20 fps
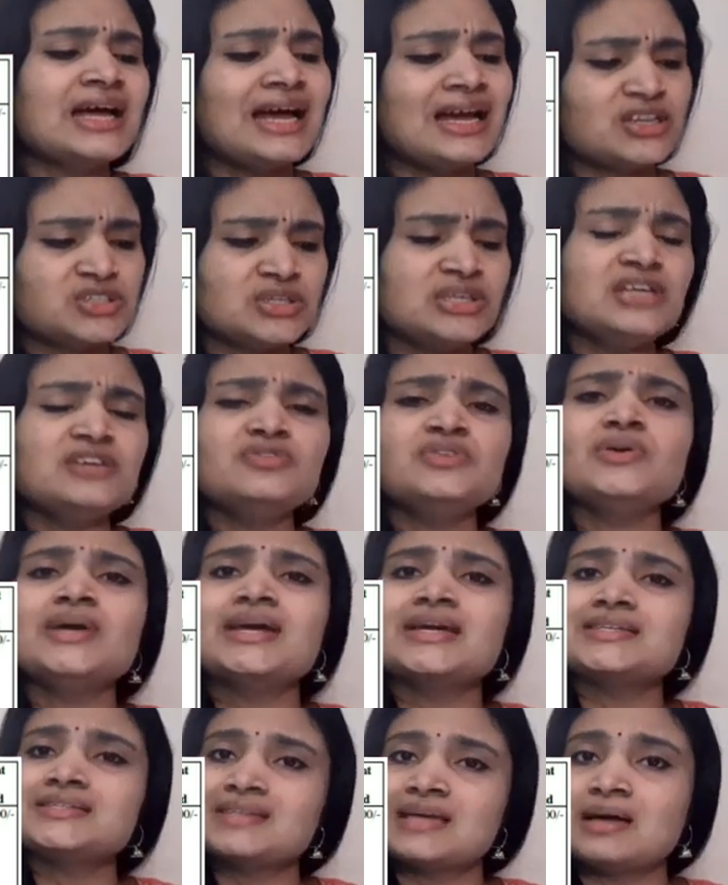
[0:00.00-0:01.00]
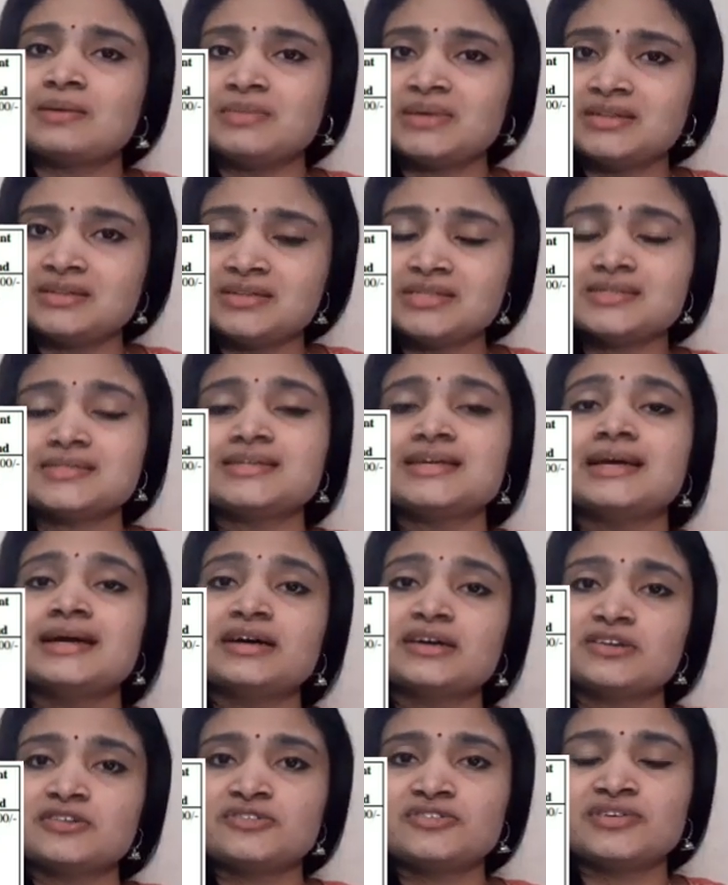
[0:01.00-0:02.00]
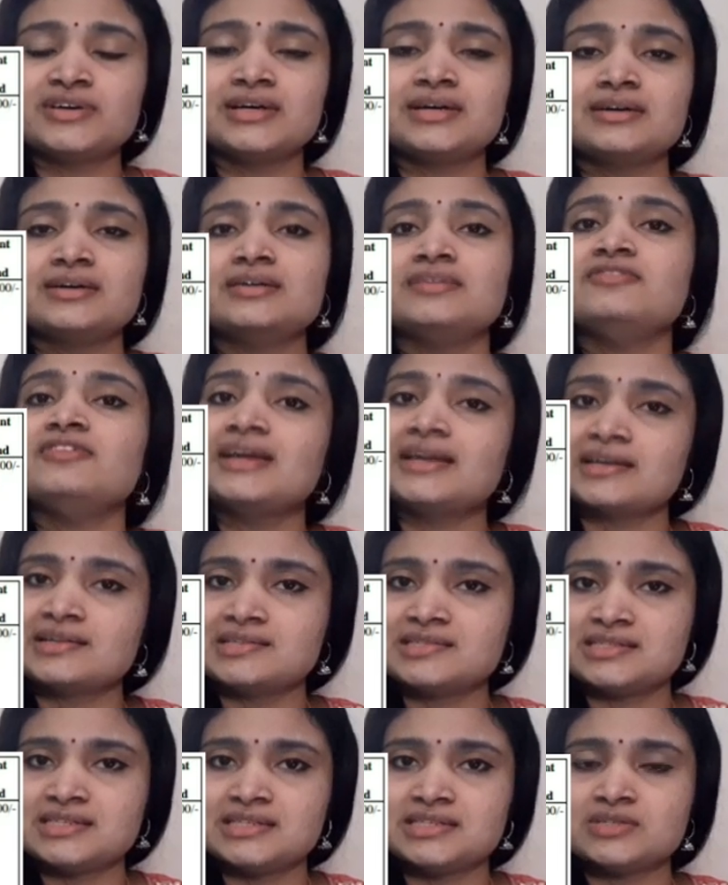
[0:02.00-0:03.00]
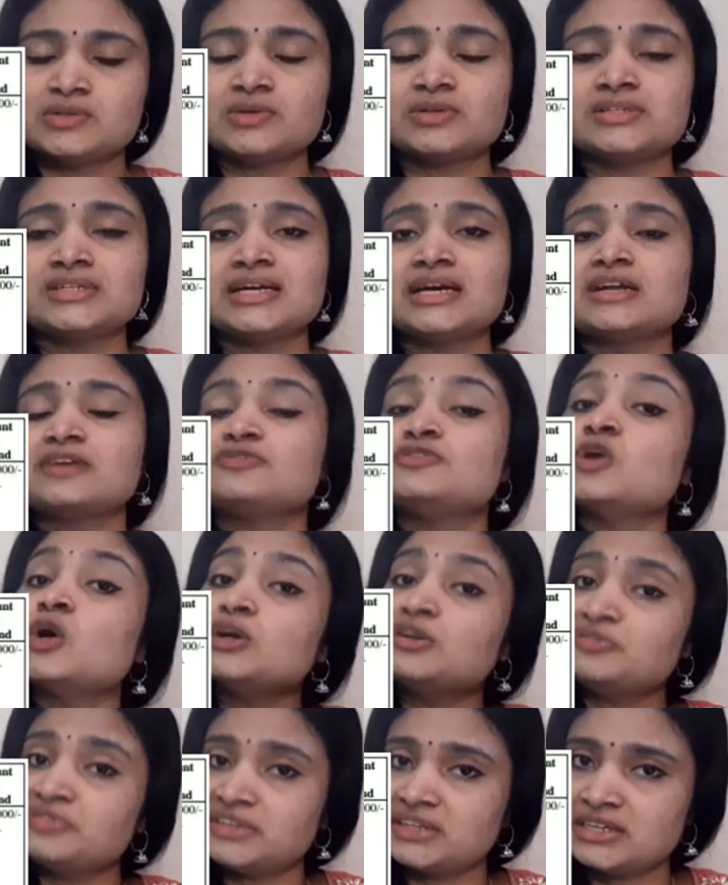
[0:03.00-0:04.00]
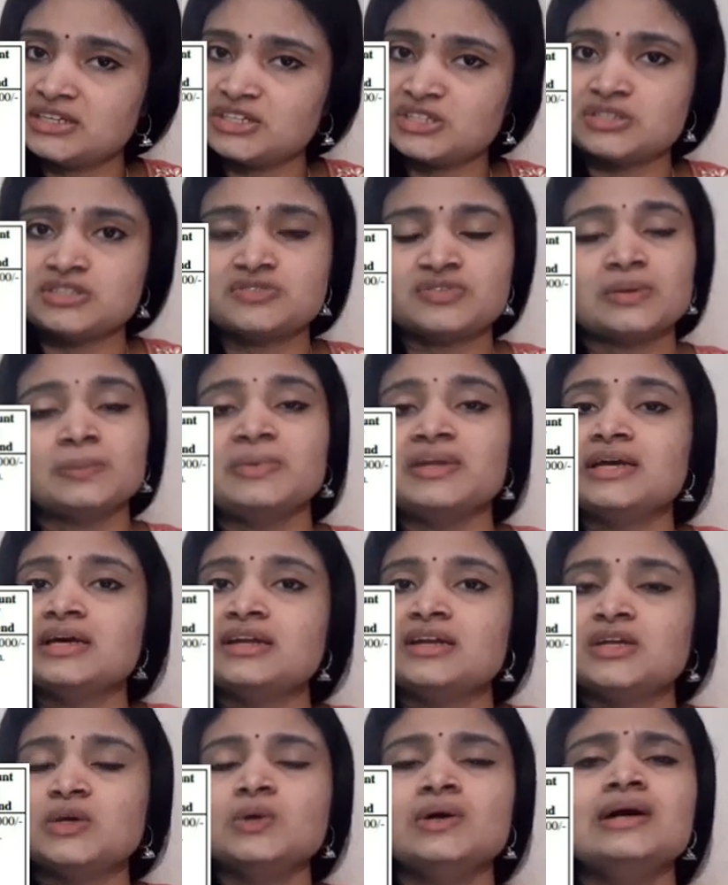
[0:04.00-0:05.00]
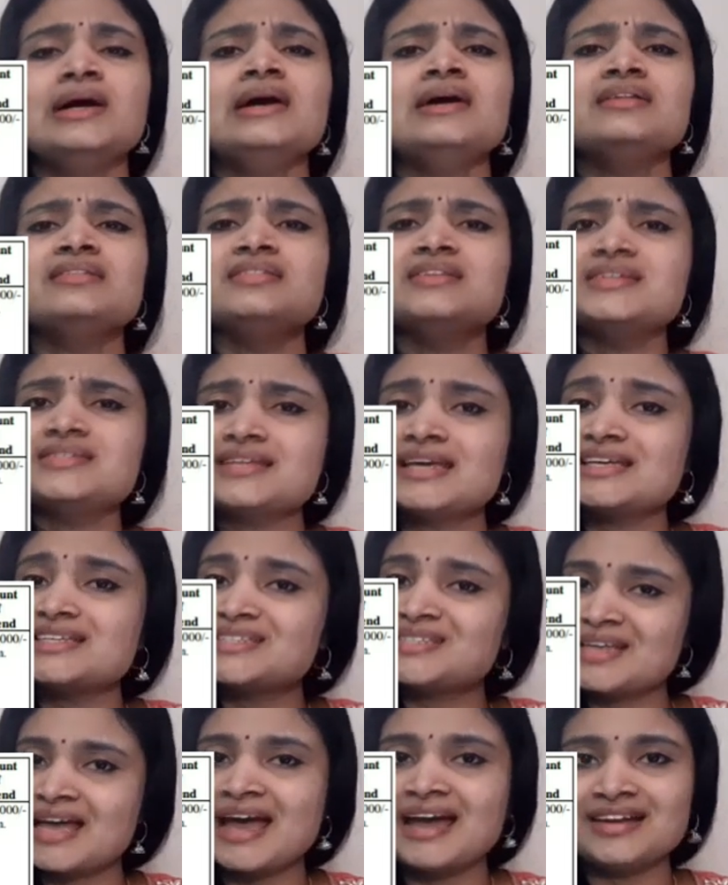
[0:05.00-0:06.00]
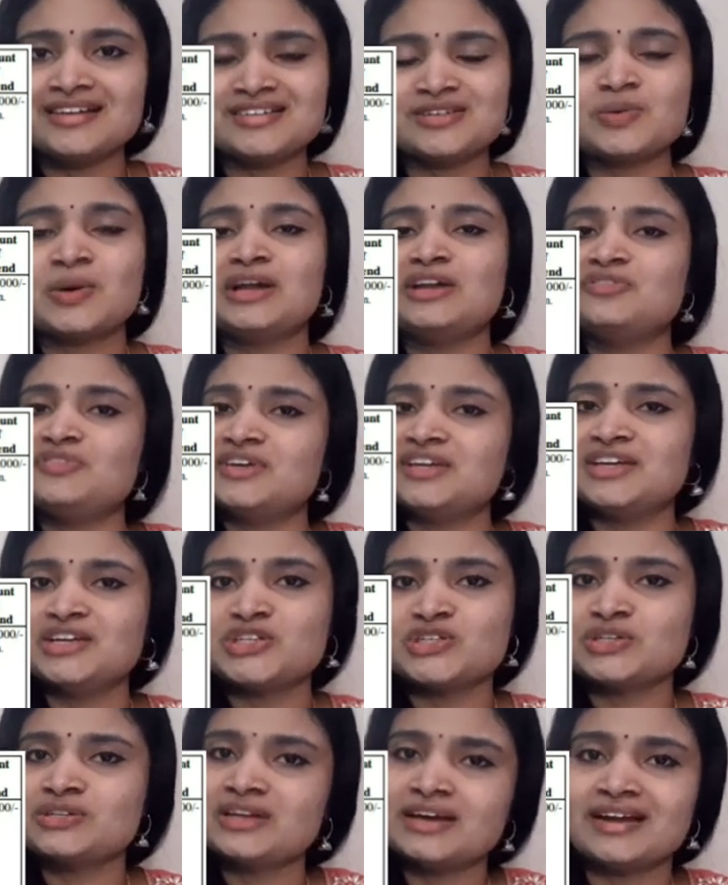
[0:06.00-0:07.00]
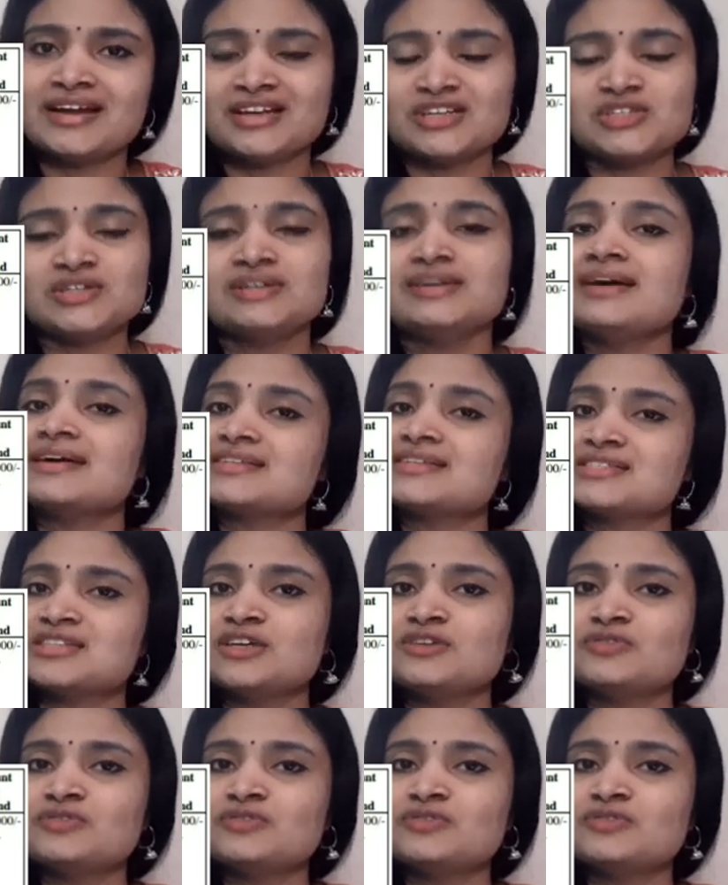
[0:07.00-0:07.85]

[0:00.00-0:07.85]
Actually, if you examine these JRF vacancies or JRF notifications from DRDO, this exact qualification they are actually asking